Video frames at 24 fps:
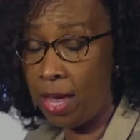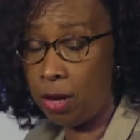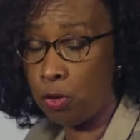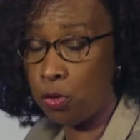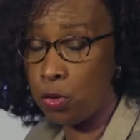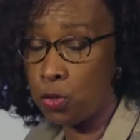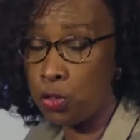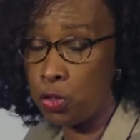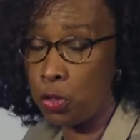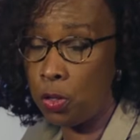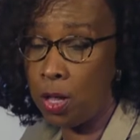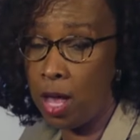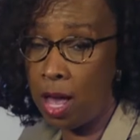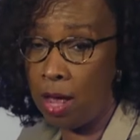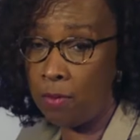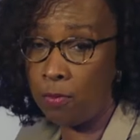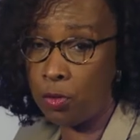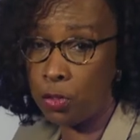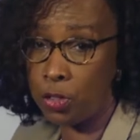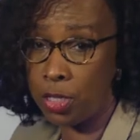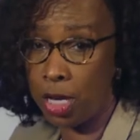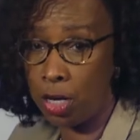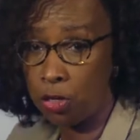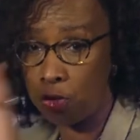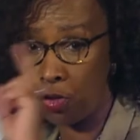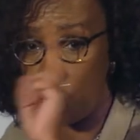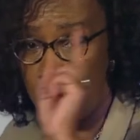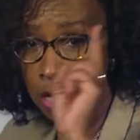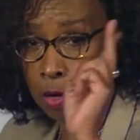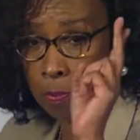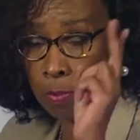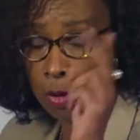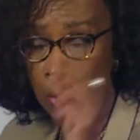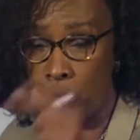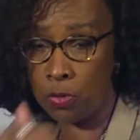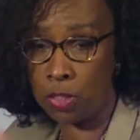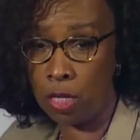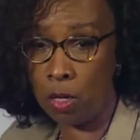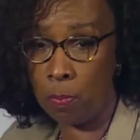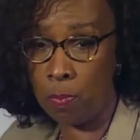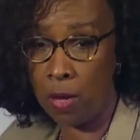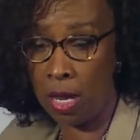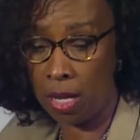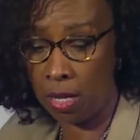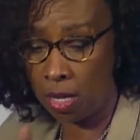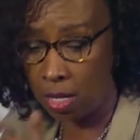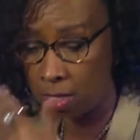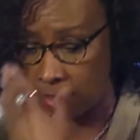that crucial conversation, the opposing
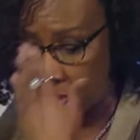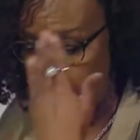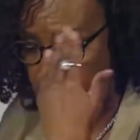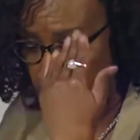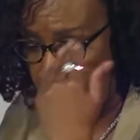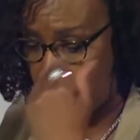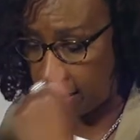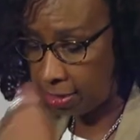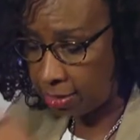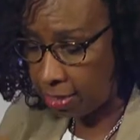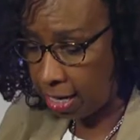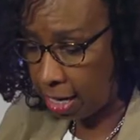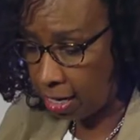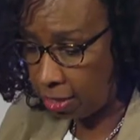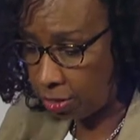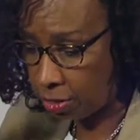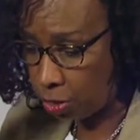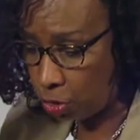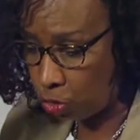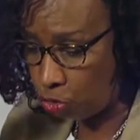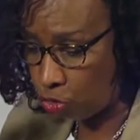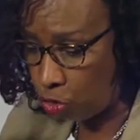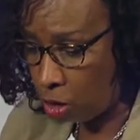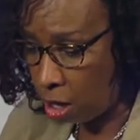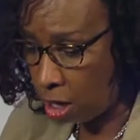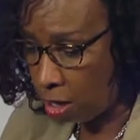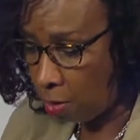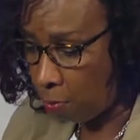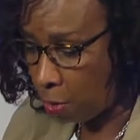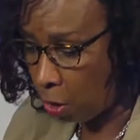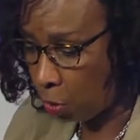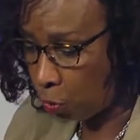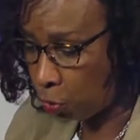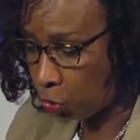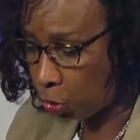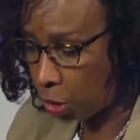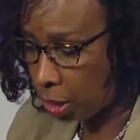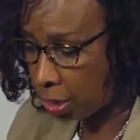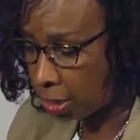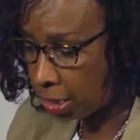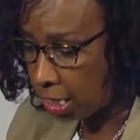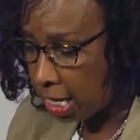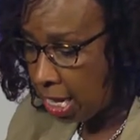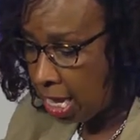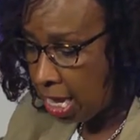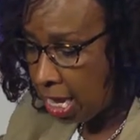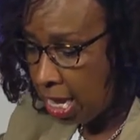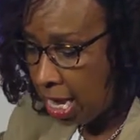opinions, the high stakes, the strong
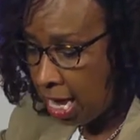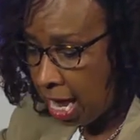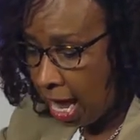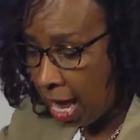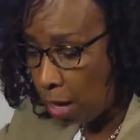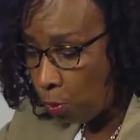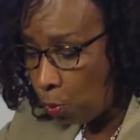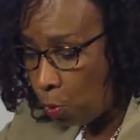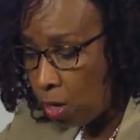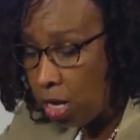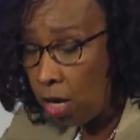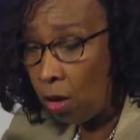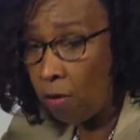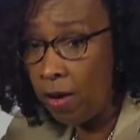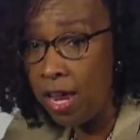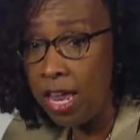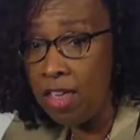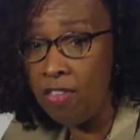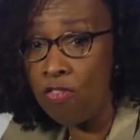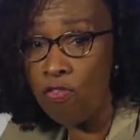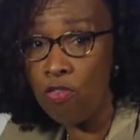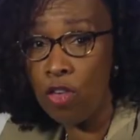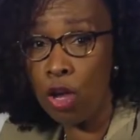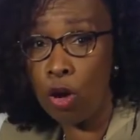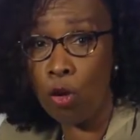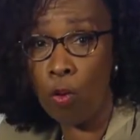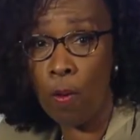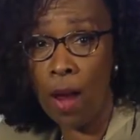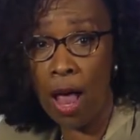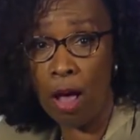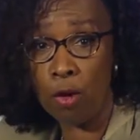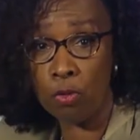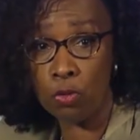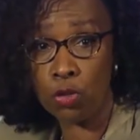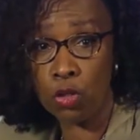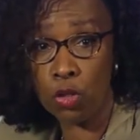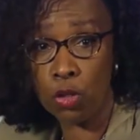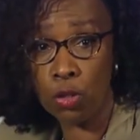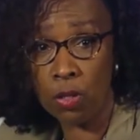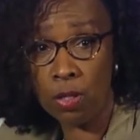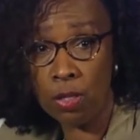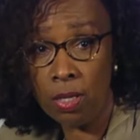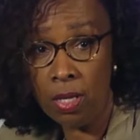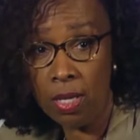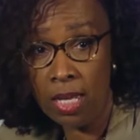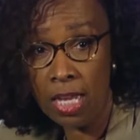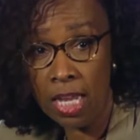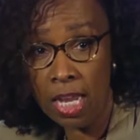emotions, and we are in the crouch,
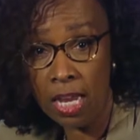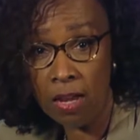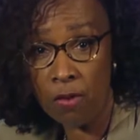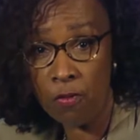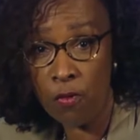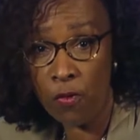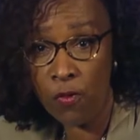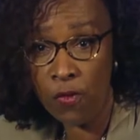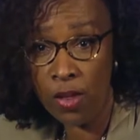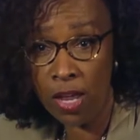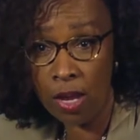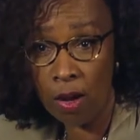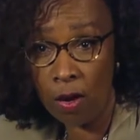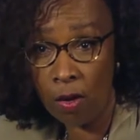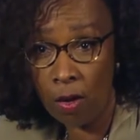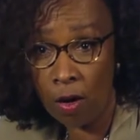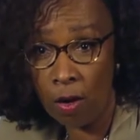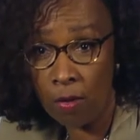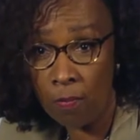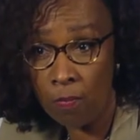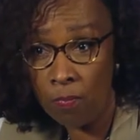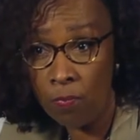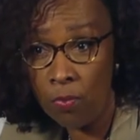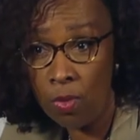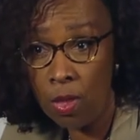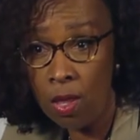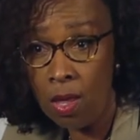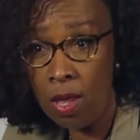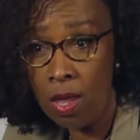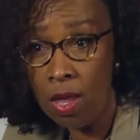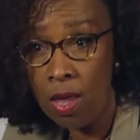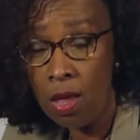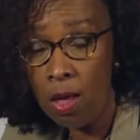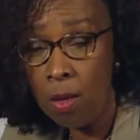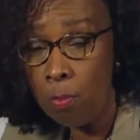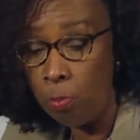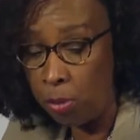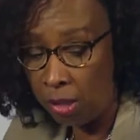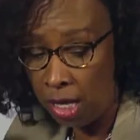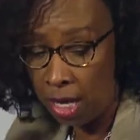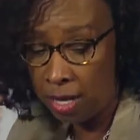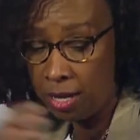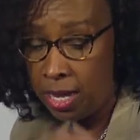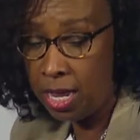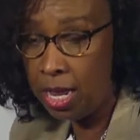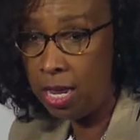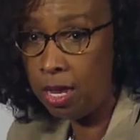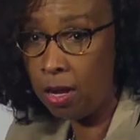in fear.
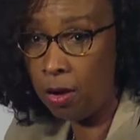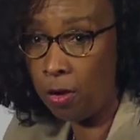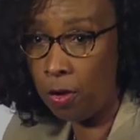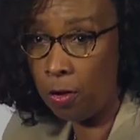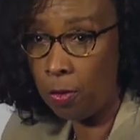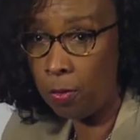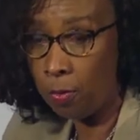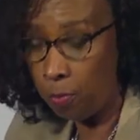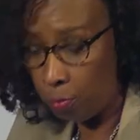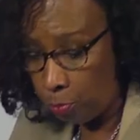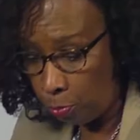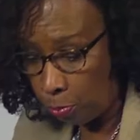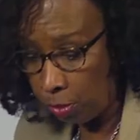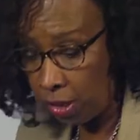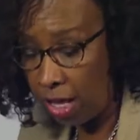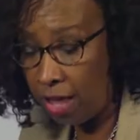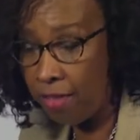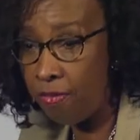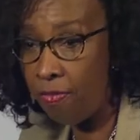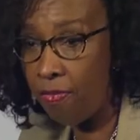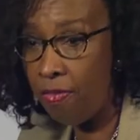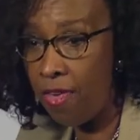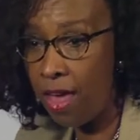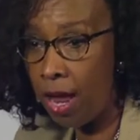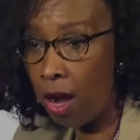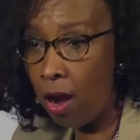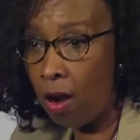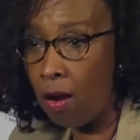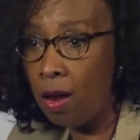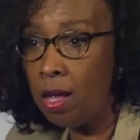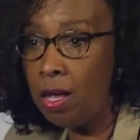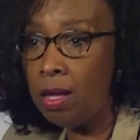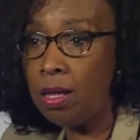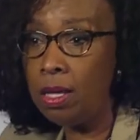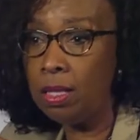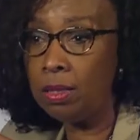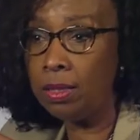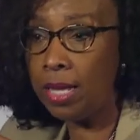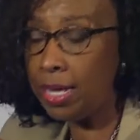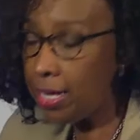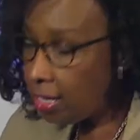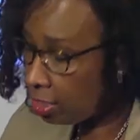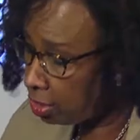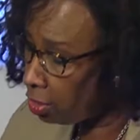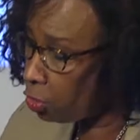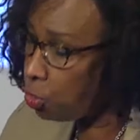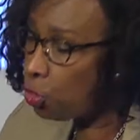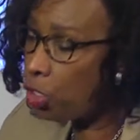Blood here, blood there.
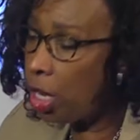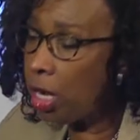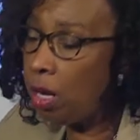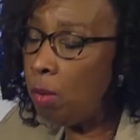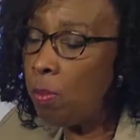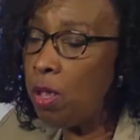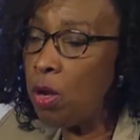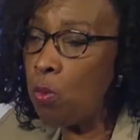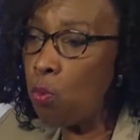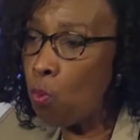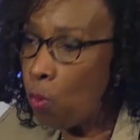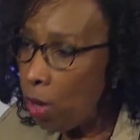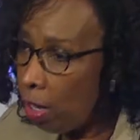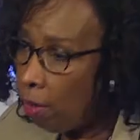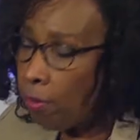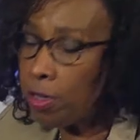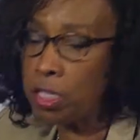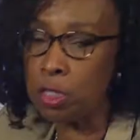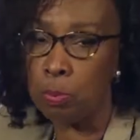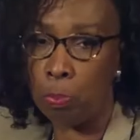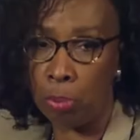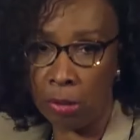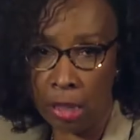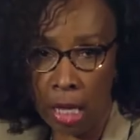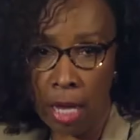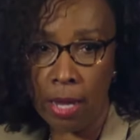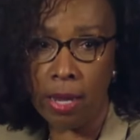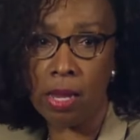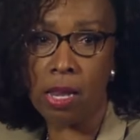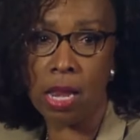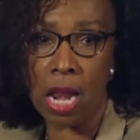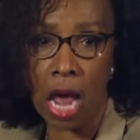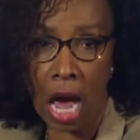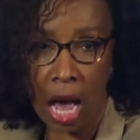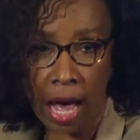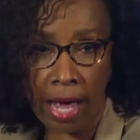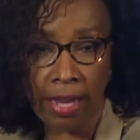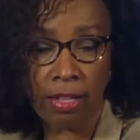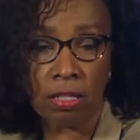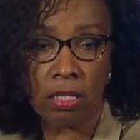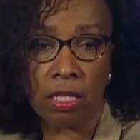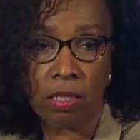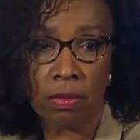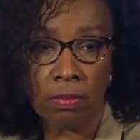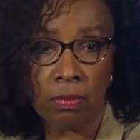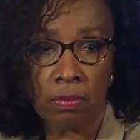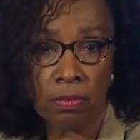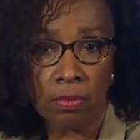Ladies and gentlemen, where is blood
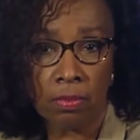not?